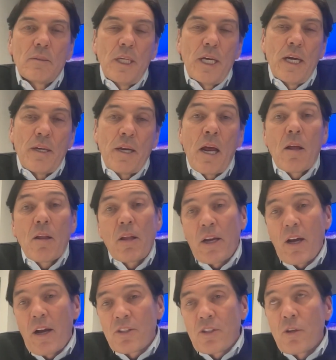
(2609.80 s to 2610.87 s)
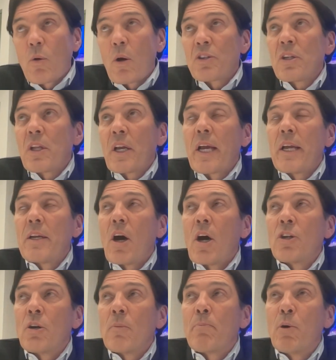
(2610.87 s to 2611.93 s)
Yeah. Now, like, I'll ask you a question like
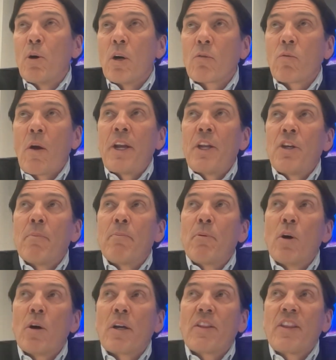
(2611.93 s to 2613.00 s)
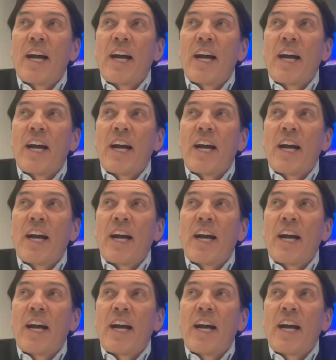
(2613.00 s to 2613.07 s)
on your book, writing your book,